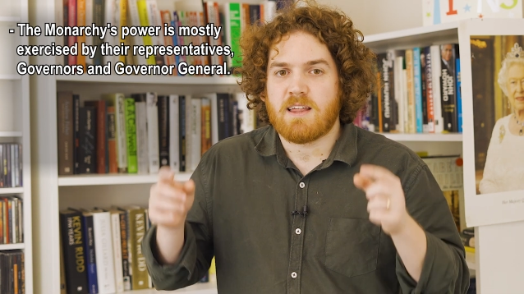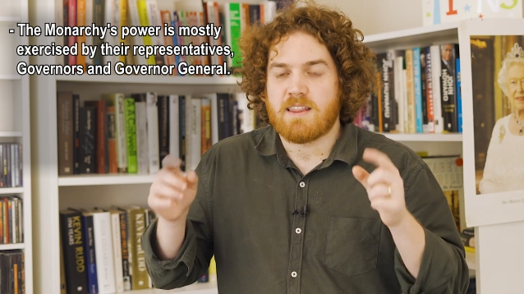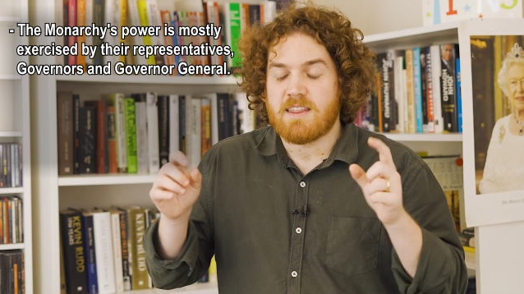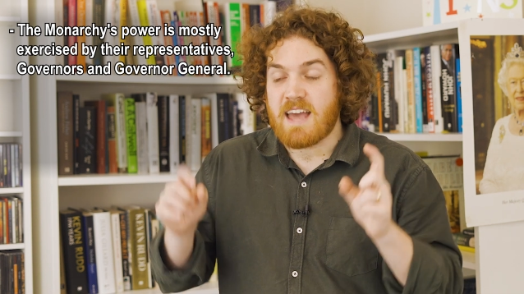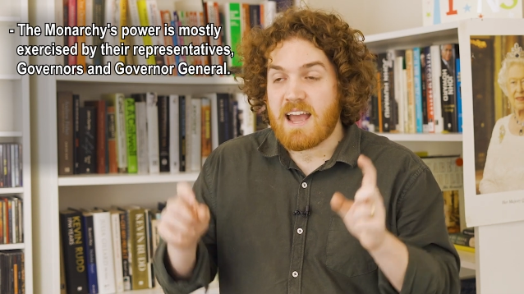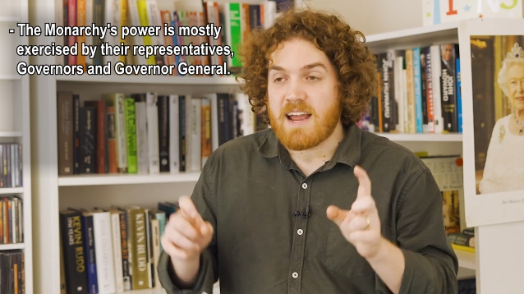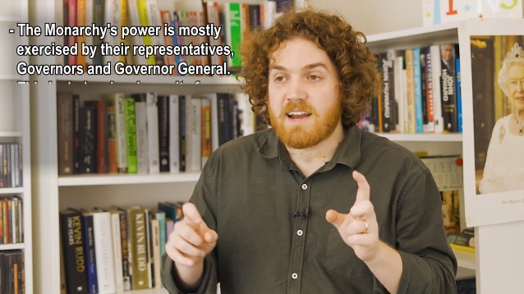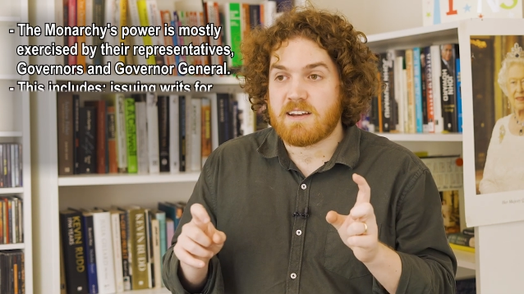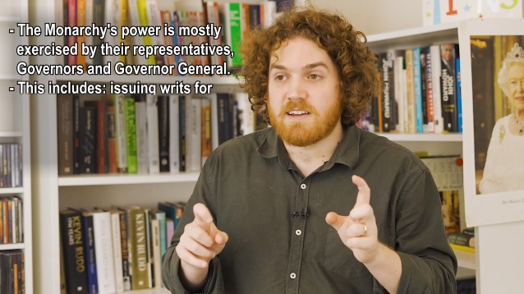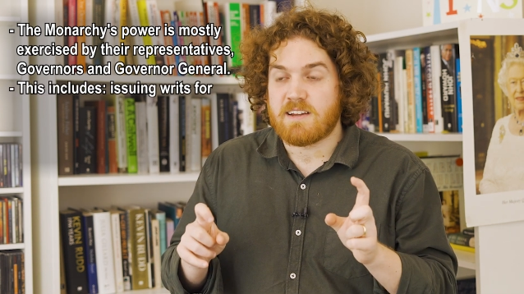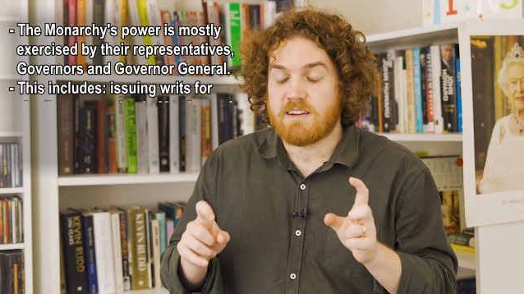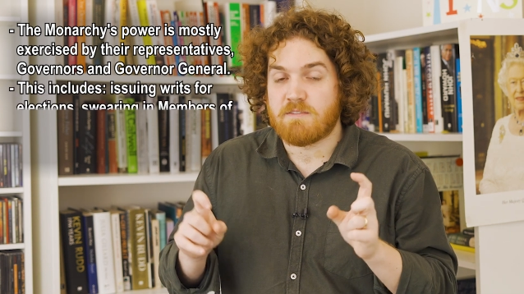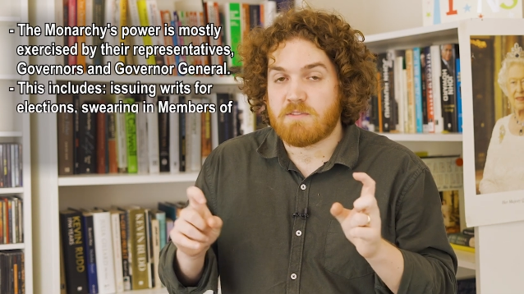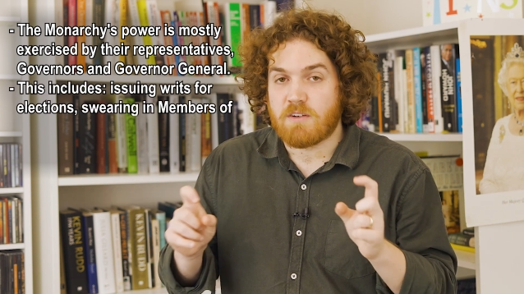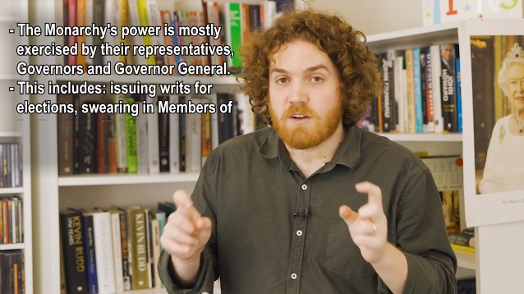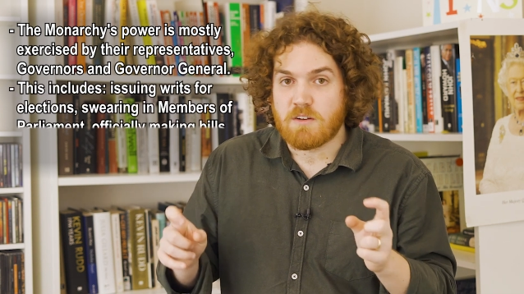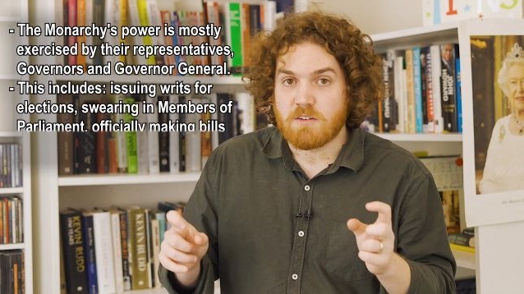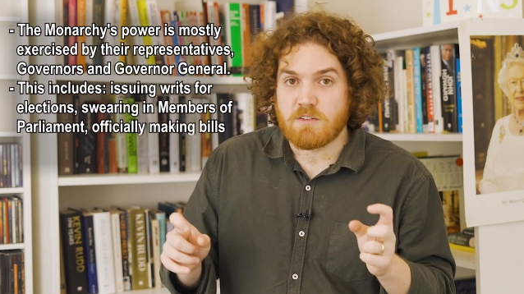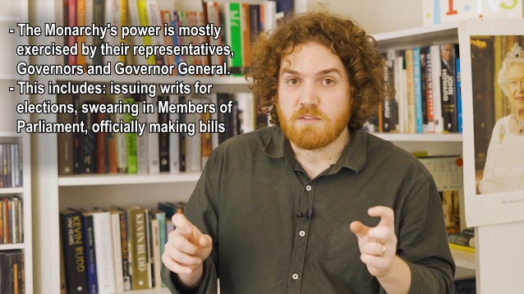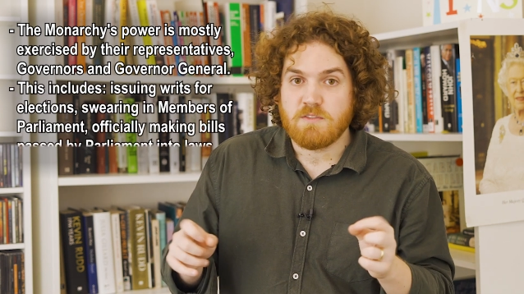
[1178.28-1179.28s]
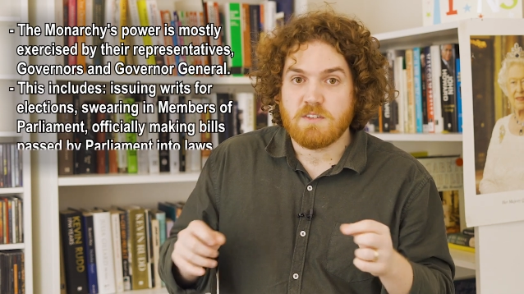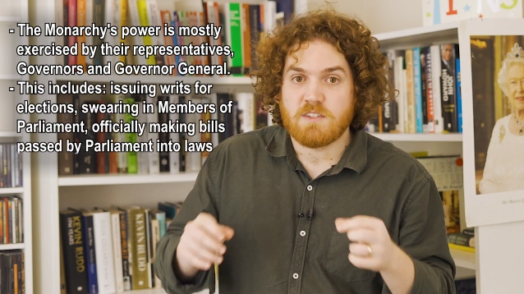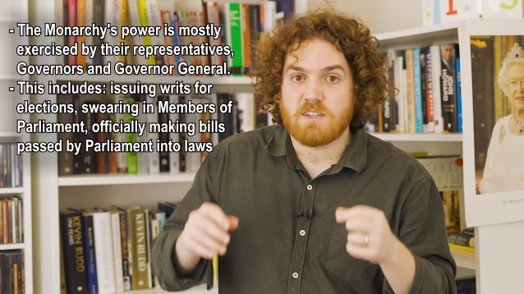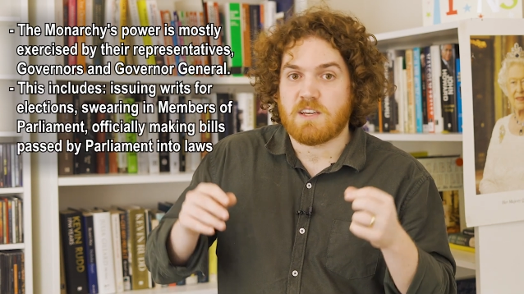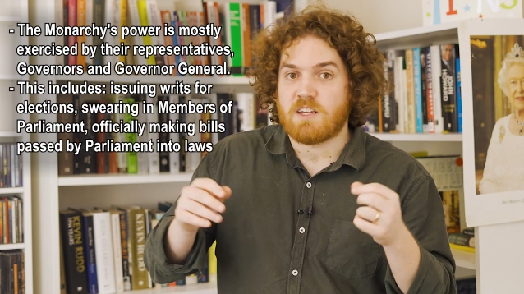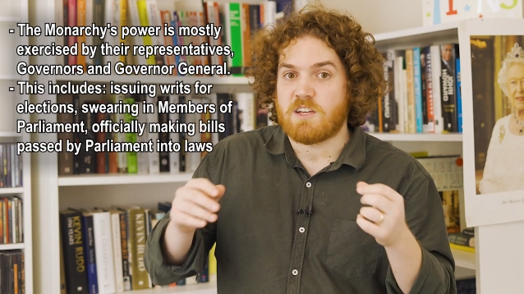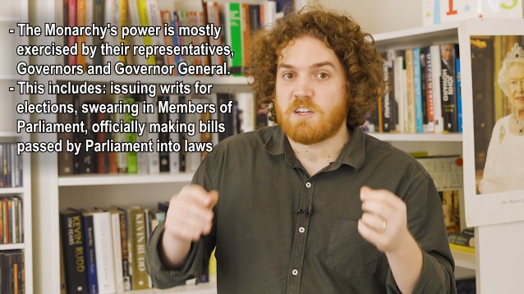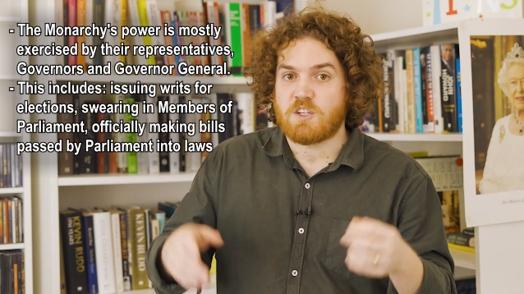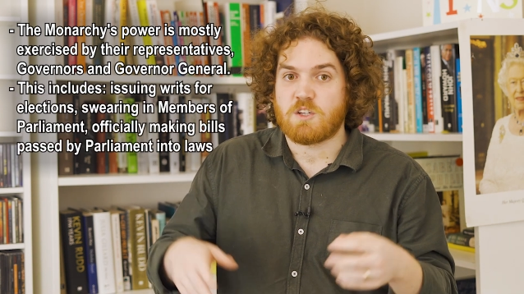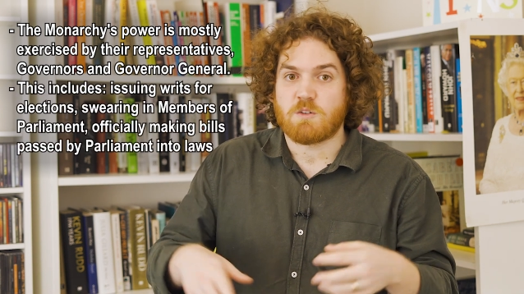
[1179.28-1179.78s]
That involves
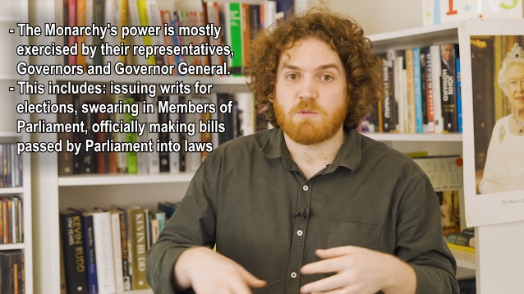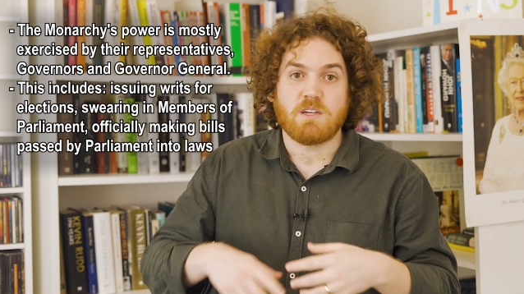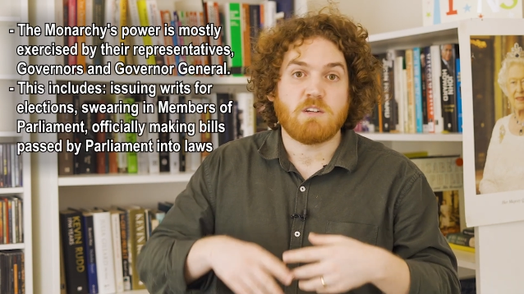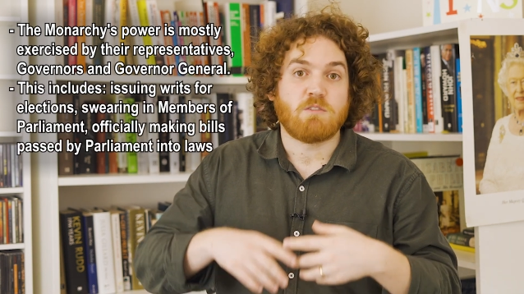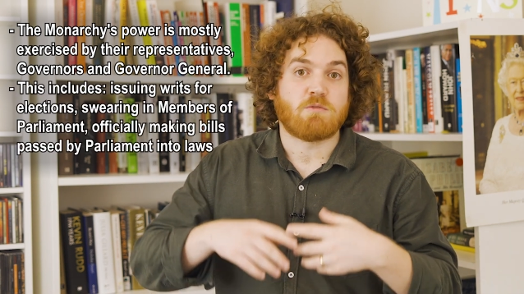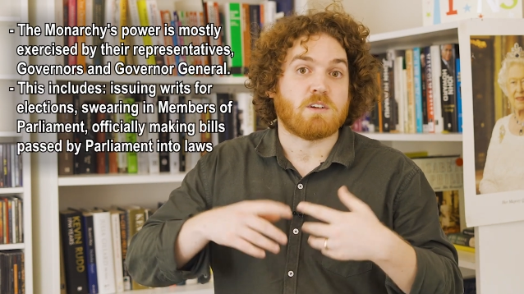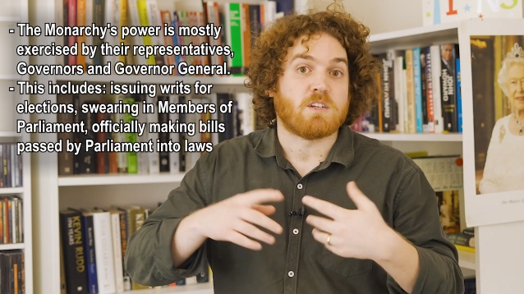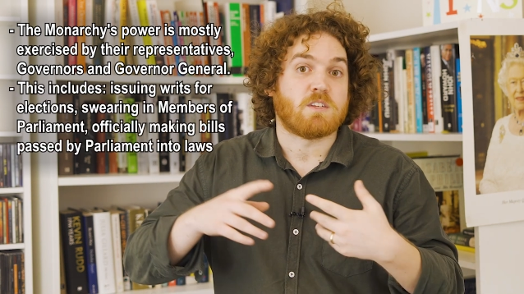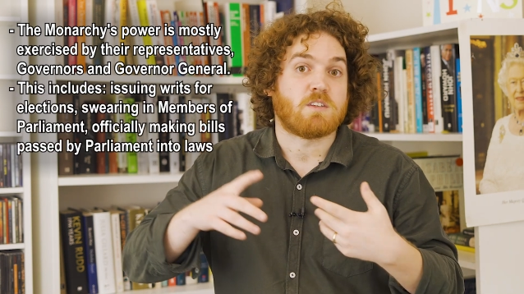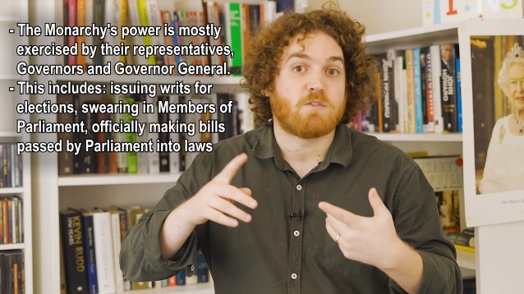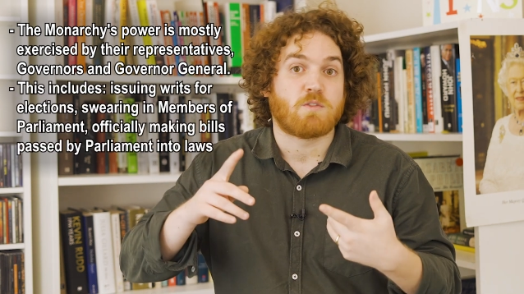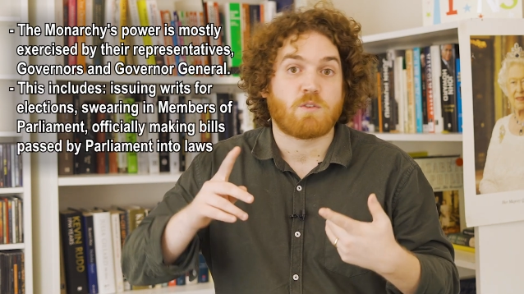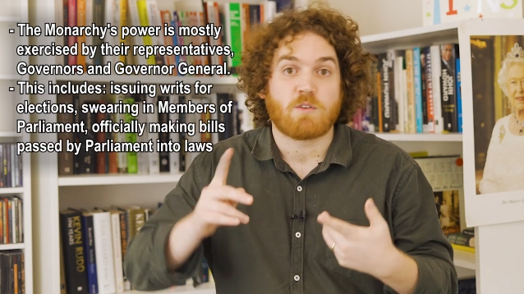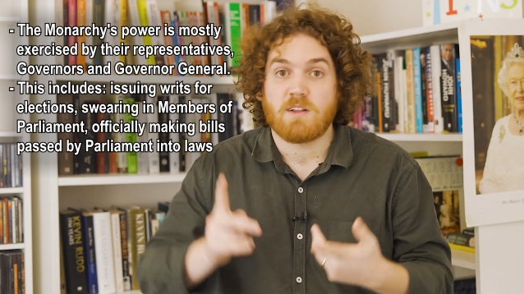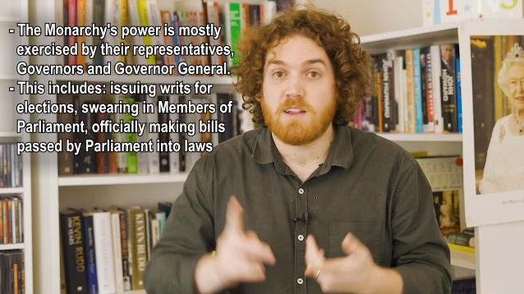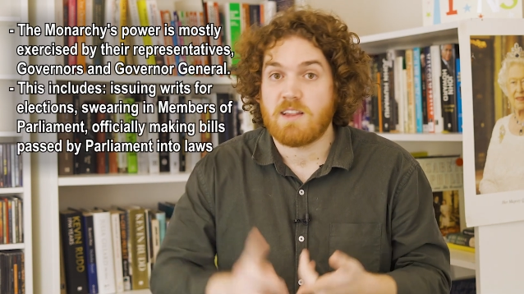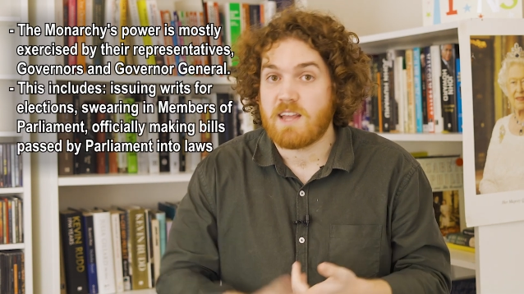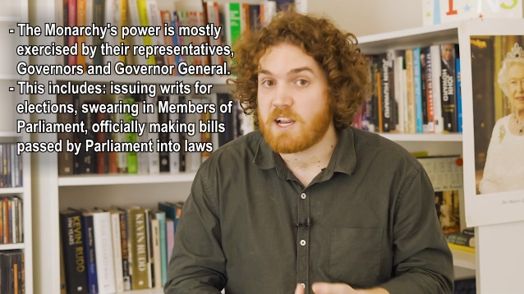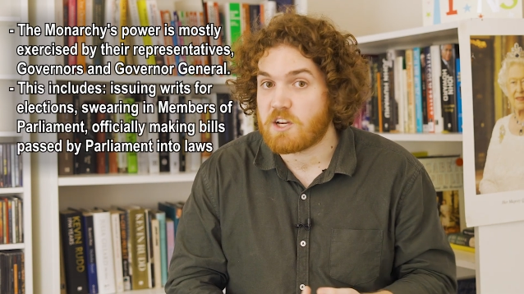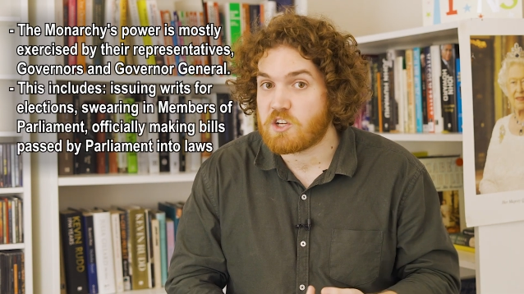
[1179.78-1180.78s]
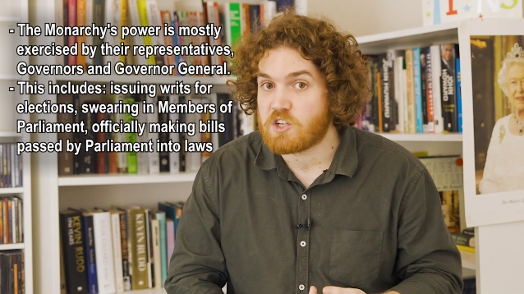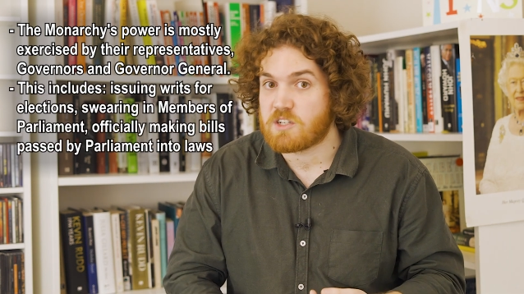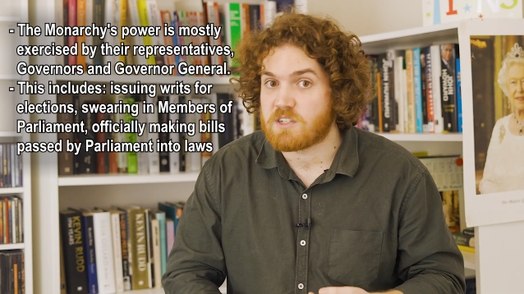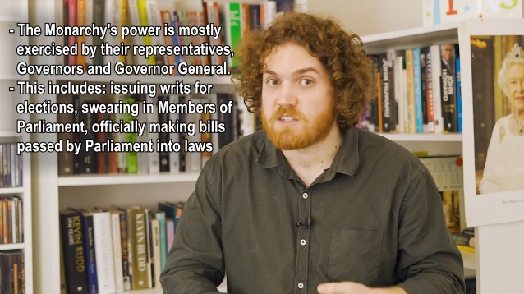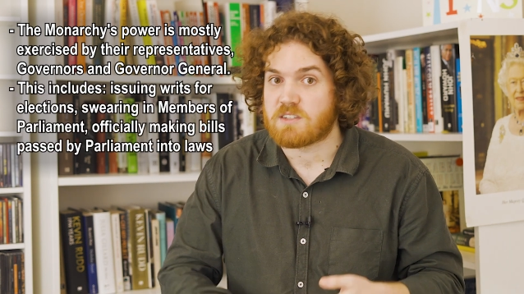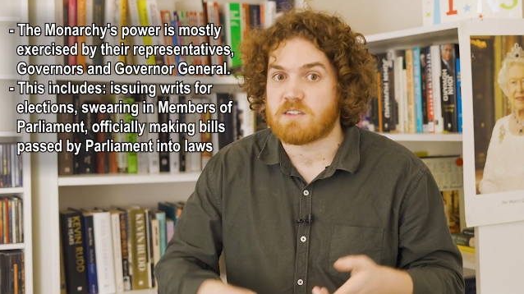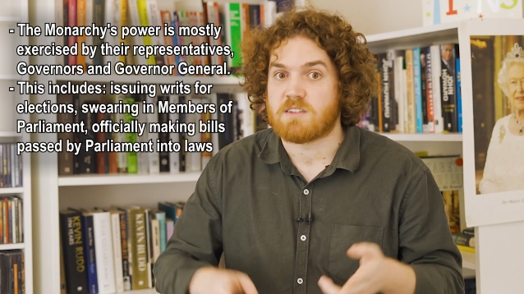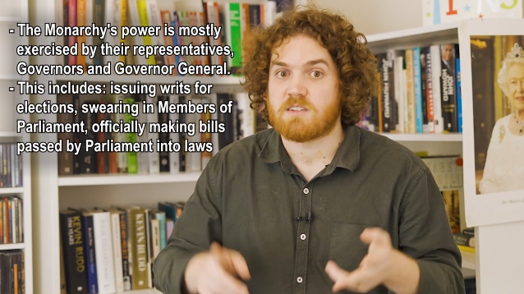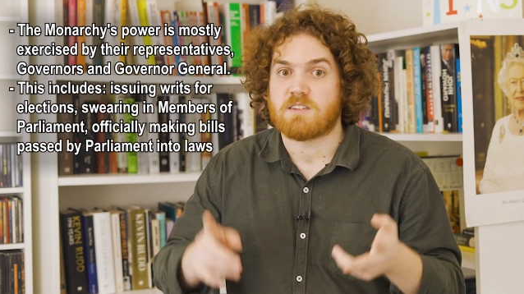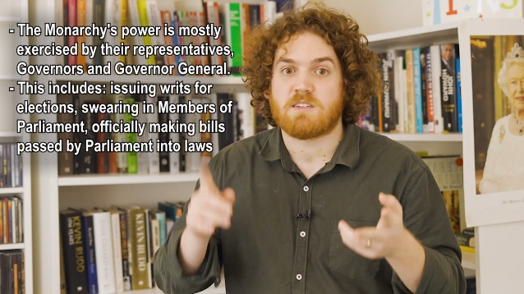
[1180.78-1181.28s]
issuing writs for
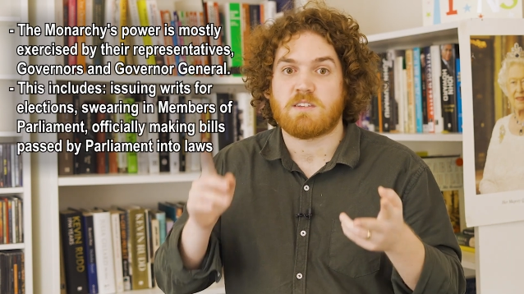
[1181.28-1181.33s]
elections,